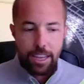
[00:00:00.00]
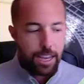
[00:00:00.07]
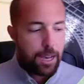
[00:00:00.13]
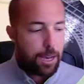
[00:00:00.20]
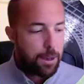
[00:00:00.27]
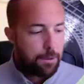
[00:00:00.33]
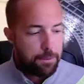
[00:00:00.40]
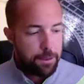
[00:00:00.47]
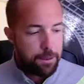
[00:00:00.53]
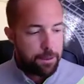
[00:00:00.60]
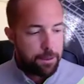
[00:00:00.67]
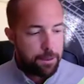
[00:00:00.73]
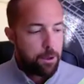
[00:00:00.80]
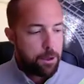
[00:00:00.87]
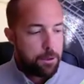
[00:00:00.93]
uh, you
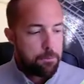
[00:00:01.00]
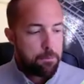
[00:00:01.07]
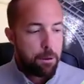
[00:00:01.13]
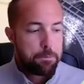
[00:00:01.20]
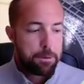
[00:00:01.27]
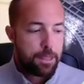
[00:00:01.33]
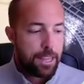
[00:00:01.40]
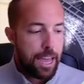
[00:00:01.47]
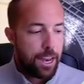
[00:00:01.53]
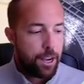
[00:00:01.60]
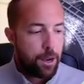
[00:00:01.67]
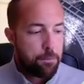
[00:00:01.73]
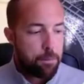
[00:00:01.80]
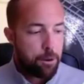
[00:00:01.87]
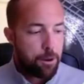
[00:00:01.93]
know, bumping that
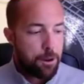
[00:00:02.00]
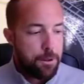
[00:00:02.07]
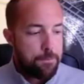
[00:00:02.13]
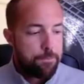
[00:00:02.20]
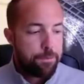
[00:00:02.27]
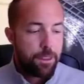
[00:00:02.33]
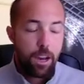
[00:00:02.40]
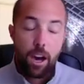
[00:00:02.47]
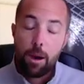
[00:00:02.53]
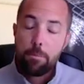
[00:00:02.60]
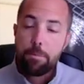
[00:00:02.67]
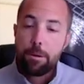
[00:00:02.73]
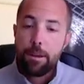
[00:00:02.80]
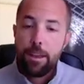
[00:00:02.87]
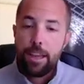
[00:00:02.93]
number
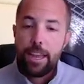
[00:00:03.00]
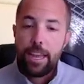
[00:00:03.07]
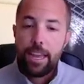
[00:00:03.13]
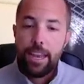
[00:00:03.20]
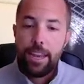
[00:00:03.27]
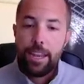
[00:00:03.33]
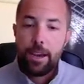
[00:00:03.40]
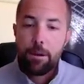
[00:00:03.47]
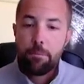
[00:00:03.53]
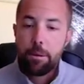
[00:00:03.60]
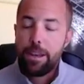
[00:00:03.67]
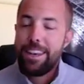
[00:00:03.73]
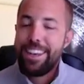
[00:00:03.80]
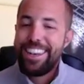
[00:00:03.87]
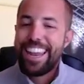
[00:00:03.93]
up. And uh,
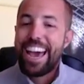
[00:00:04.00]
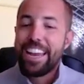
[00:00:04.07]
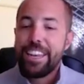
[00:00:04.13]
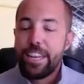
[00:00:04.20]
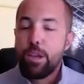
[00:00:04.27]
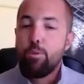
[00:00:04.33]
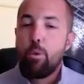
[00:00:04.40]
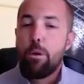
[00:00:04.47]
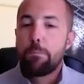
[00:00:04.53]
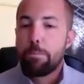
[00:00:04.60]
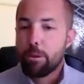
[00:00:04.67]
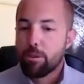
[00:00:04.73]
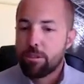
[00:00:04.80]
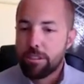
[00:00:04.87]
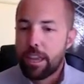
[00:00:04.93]
but ninety-one
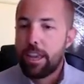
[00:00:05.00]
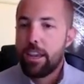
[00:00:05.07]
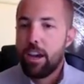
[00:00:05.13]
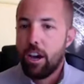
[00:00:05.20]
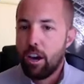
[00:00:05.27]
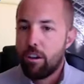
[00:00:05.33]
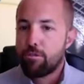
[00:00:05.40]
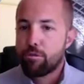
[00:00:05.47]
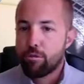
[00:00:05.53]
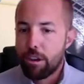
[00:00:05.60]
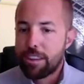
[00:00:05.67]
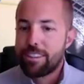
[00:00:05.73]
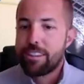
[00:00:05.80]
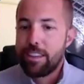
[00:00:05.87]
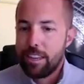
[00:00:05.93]
percent of
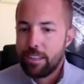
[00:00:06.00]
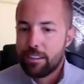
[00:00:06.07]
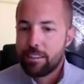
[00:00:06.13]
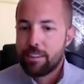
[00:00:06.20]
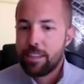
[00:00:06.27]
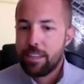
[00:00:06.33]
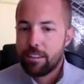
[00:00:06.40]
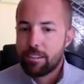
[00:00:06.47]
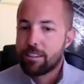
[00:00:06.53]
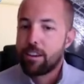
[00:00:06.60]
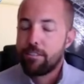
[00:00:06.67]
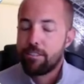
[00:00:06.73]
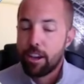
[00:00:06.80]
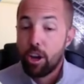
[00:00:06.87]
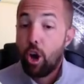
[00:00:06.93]
residents in
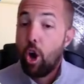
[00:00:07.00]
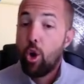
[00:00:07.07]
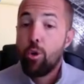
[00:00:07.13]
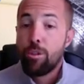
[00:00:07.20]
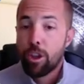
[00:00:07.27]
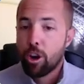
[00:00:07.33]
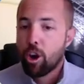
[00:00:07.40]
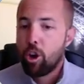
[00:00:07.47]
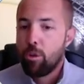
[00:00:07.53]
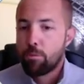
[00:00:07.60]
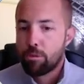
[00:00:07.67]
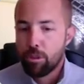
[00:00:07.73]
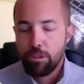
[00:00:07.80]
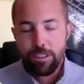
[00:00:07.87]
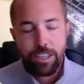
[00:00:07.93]
Sunnyvale own their home,
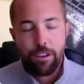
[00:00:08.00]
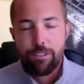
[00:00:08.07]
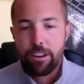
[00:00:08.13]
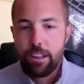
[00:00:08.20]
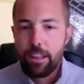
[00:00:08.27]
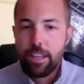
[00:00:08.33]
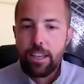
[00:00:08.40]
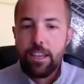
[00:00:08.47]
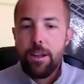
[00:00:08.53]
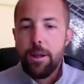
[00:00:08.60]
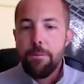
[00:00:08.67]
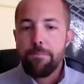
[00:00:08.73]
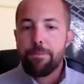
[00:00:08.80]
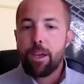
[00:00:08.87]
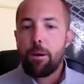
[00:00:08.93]
so definitely
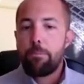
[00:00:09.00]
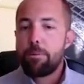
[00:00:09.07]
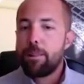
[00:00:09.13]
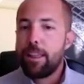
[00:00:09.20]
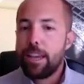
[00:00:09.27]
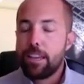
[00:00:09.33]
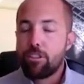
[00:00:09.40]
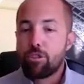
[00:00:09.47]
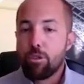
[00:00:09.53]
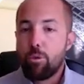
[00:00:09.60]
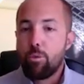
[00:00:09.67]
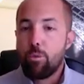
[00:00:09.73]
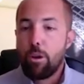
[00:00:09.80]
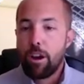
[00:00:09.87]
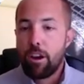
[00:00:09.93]
a place
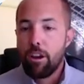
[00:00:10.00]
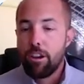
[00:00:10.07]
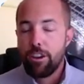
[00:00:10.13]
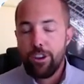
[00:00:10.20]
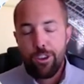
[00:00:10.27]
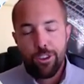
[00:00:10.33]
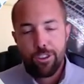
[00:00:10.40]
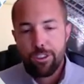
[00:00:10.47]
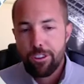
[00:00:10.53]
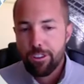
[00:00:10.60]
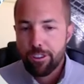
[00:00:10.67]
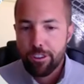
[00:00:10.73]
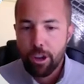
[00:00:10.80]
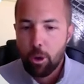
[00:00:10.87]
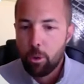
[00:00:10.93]
where, you know, you,
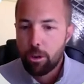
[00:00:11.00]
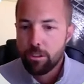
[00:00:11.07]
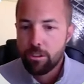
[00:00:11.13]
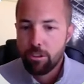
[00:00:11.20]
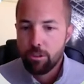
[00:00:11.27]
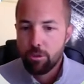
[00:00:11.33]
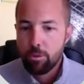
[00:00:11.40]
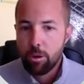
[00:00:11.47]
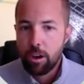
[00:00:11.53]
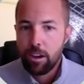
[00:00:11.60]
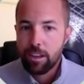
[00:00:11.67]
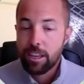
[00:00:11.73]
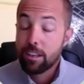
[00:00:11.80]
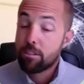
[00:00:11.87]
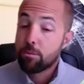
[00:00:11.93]
you're going to
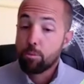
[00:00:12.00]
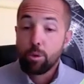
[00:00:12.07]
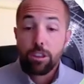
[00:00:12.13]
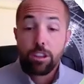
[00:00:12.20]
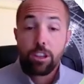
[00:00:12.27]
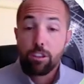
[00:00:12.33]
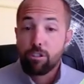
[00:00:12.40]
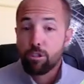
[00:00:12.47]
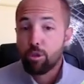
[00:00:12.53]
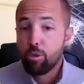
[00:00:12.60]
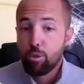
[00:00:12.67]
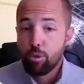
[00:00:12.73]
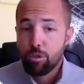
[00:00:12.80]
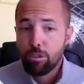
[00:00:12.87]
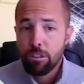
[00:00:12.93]
uh, get some really good
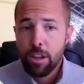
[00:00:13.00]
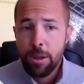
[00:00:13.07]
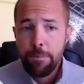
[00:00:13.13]
schools.